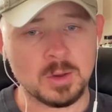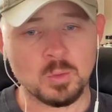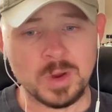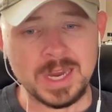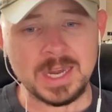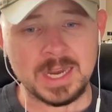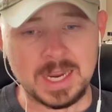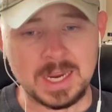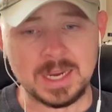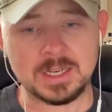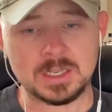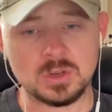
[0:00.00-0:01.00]
we
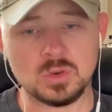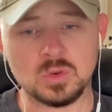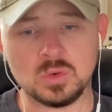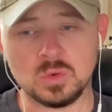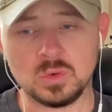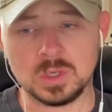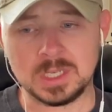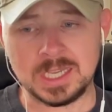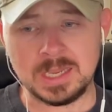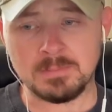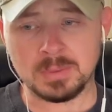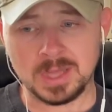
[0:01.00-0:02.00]
need to
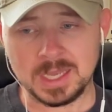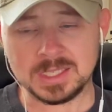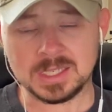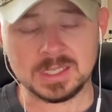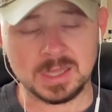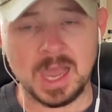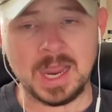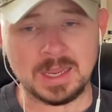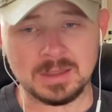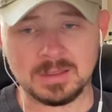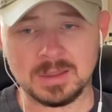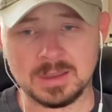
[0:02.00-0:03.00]
keep places like
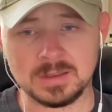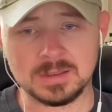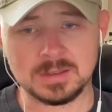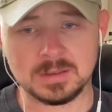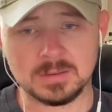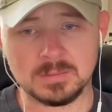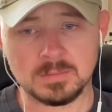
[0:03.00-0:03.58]
this